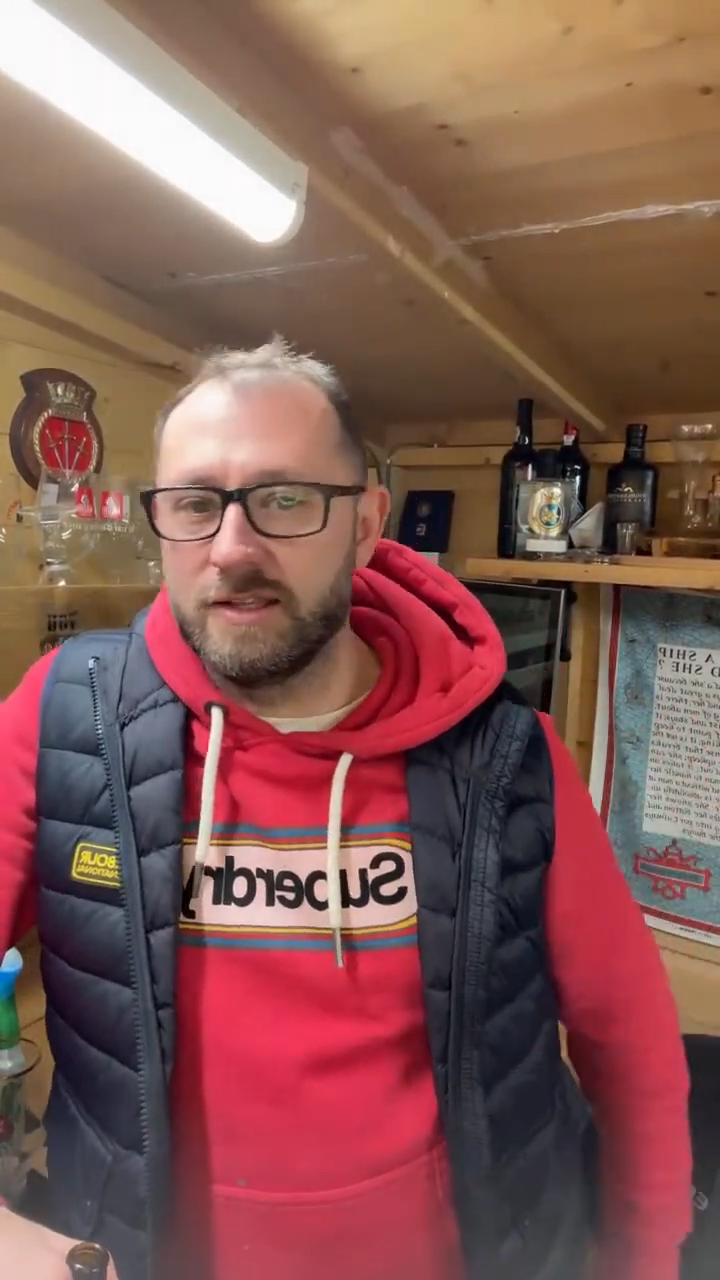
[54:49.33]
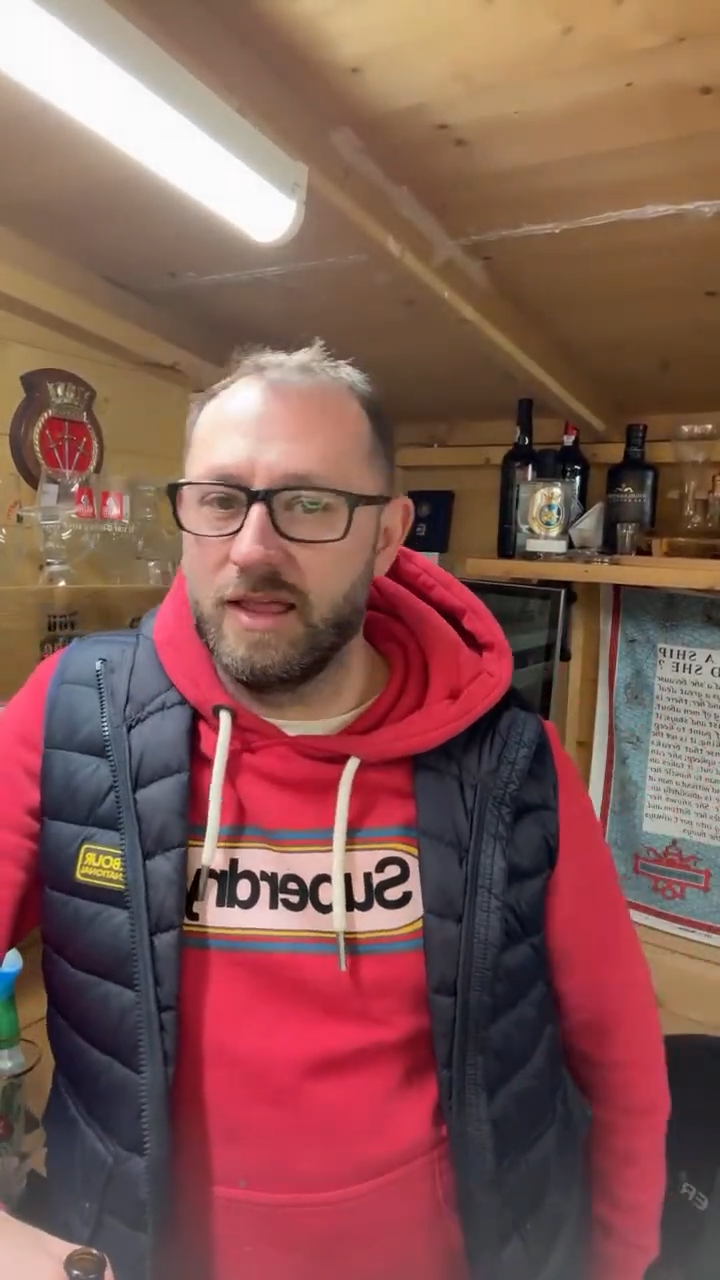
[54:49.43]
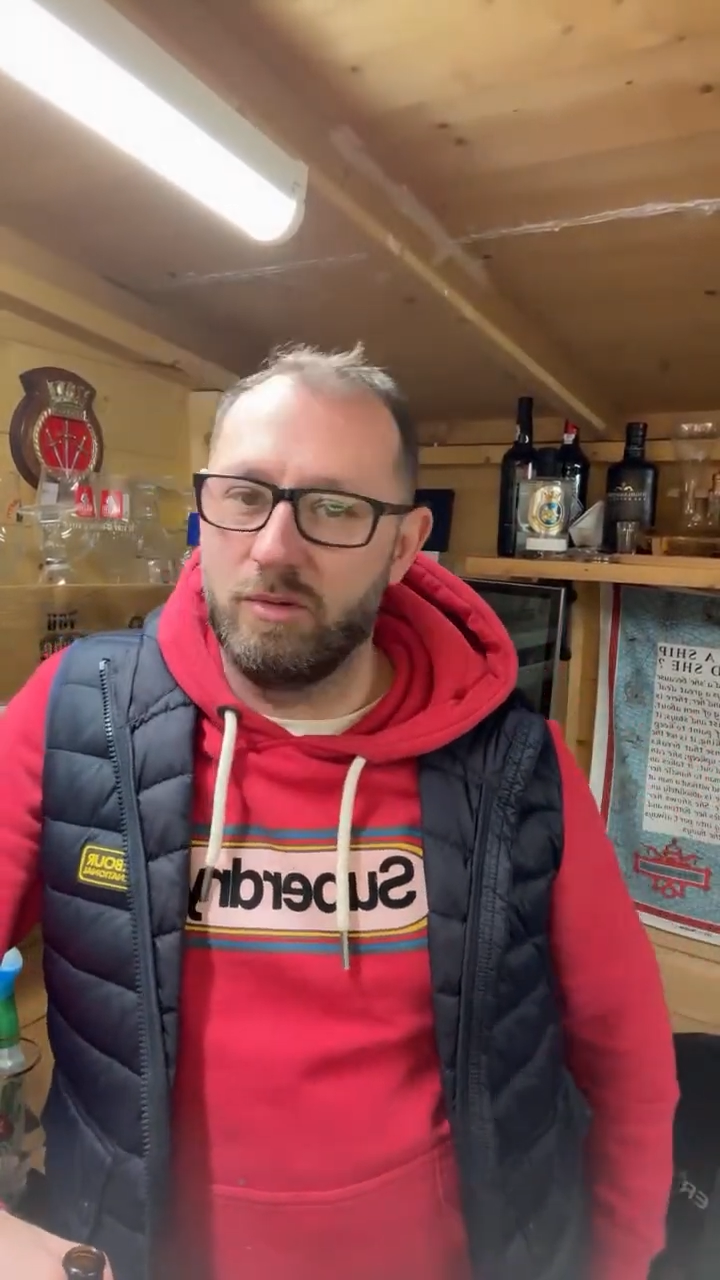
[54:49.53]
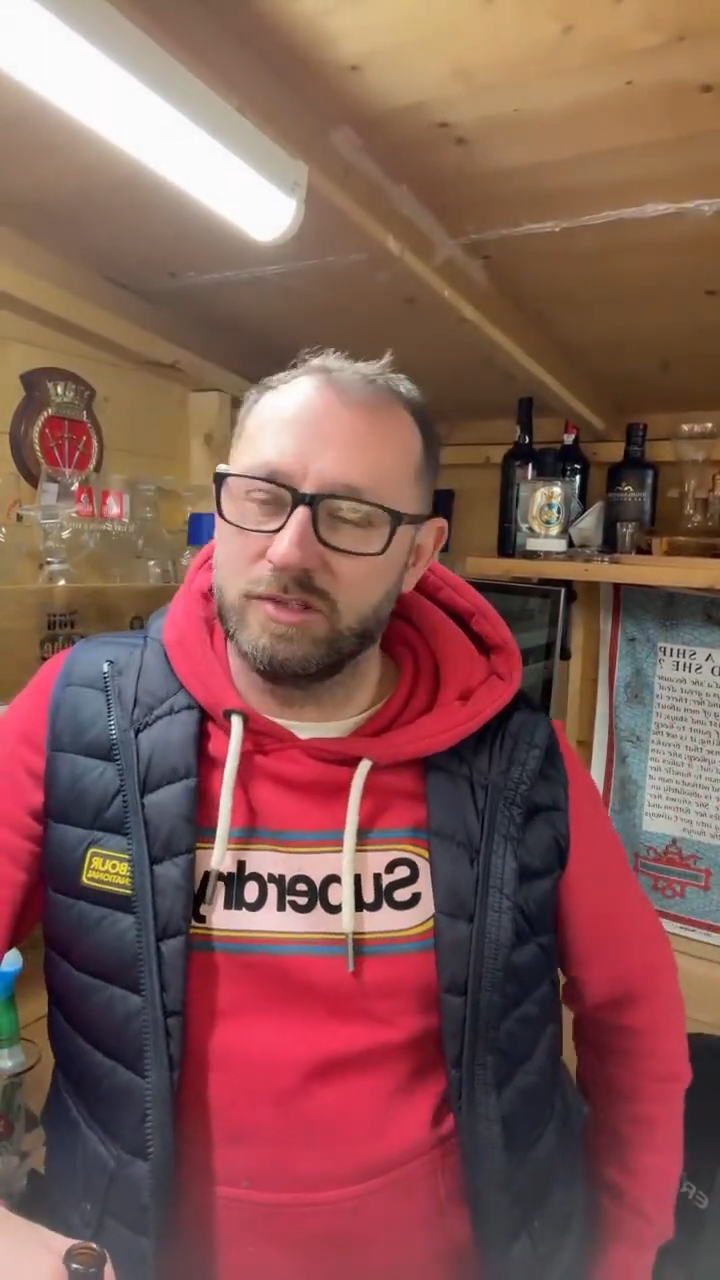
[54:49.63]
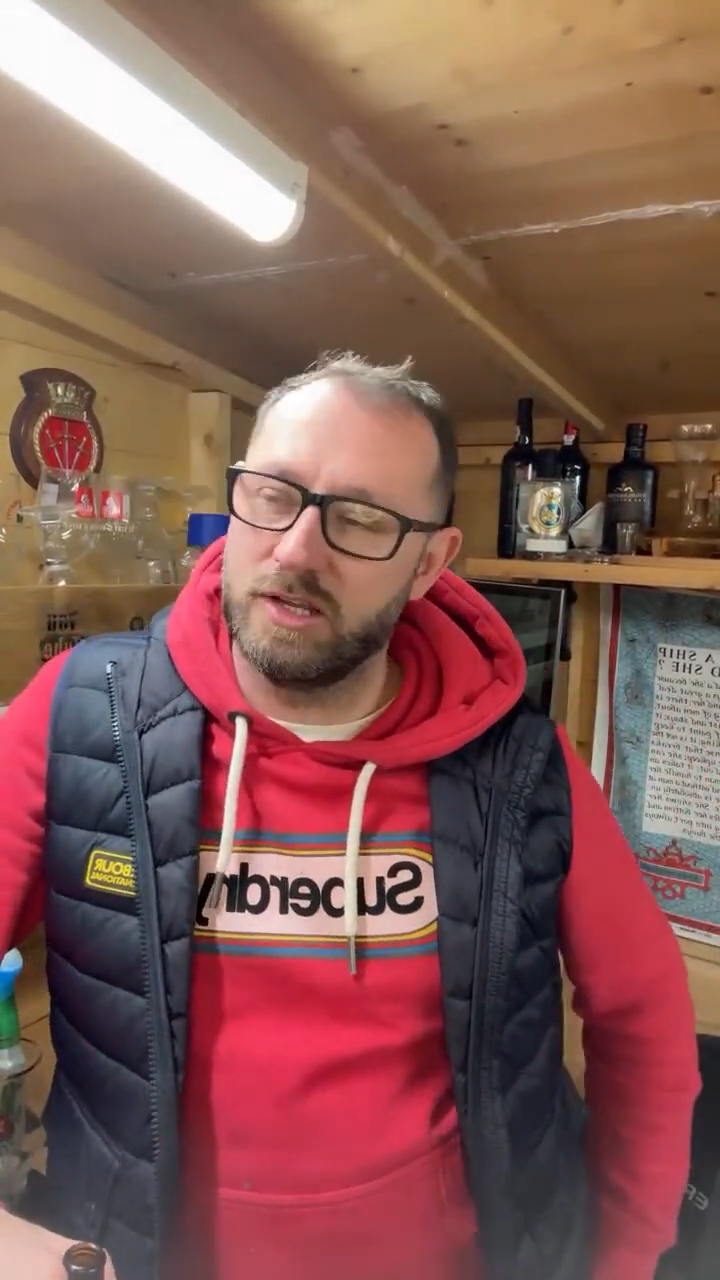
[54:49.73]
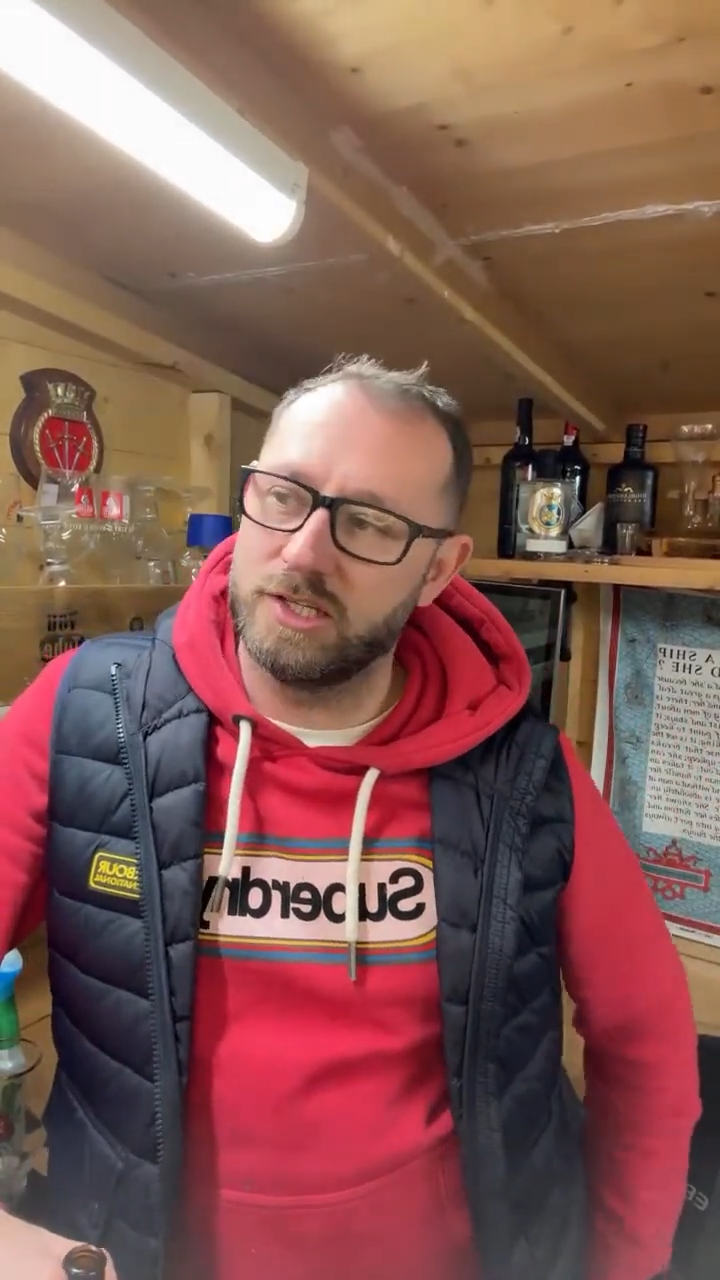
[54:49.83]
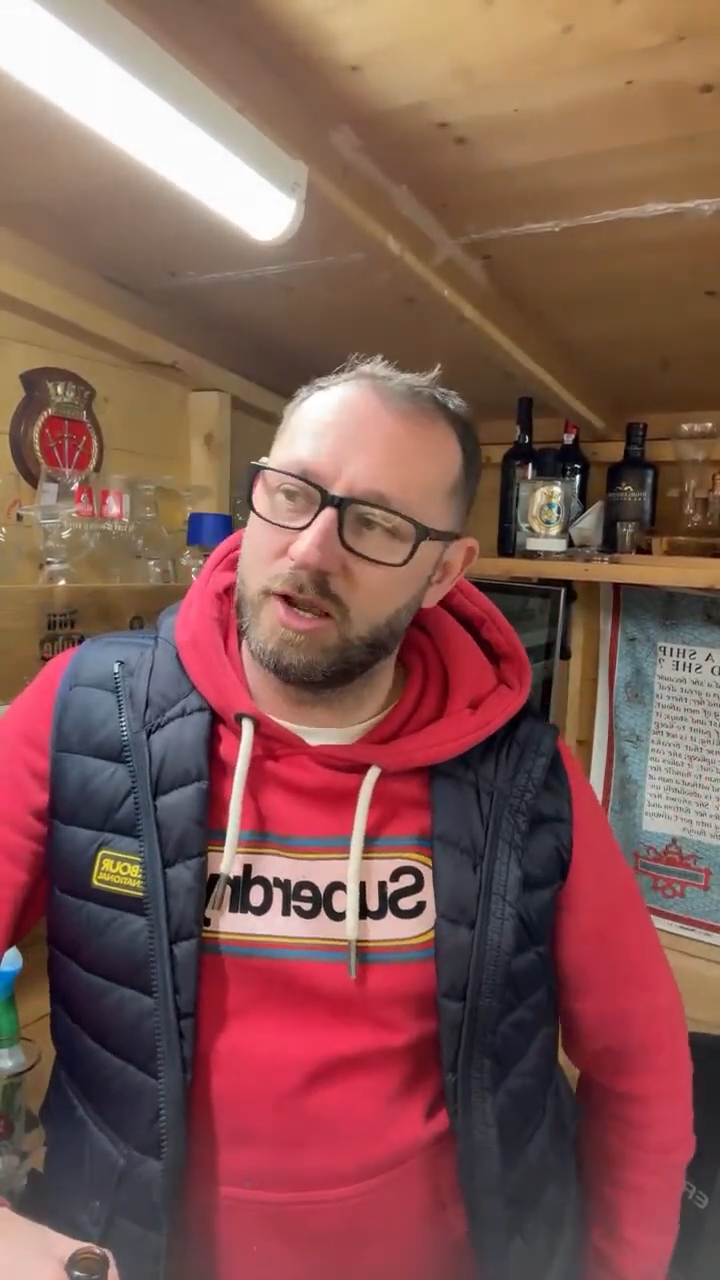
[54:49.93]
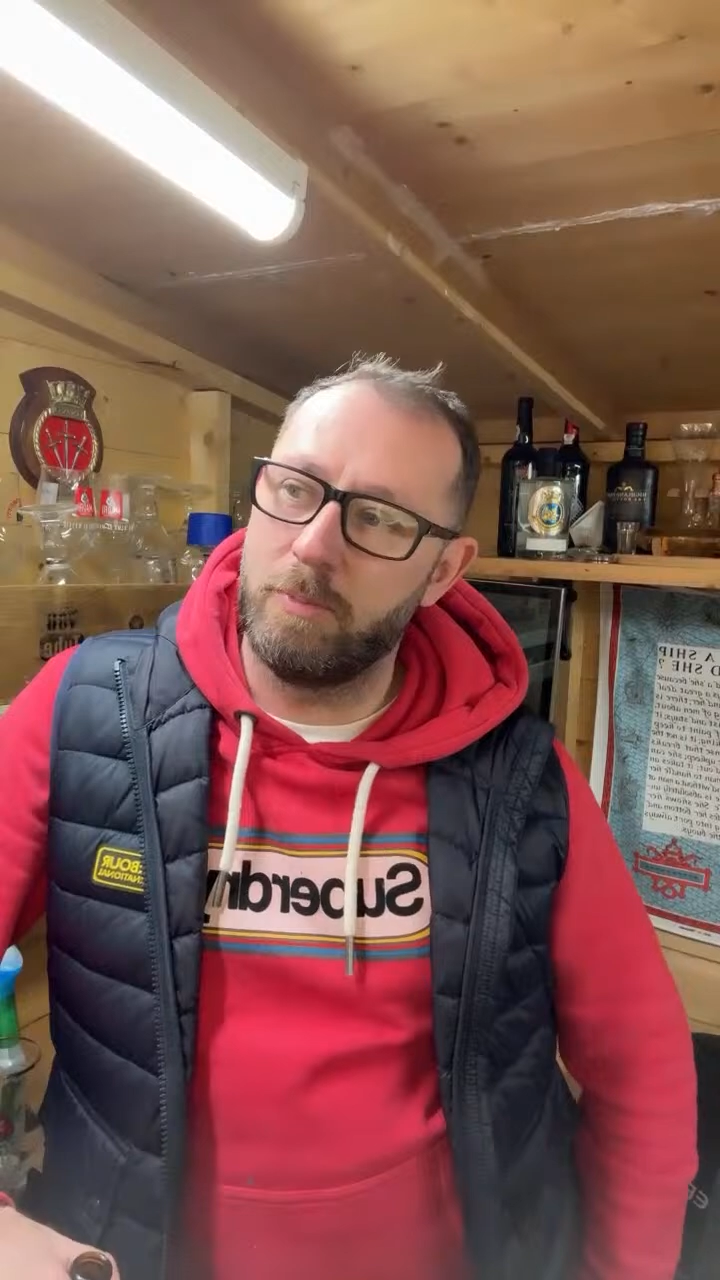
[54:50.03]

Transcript: That was like. So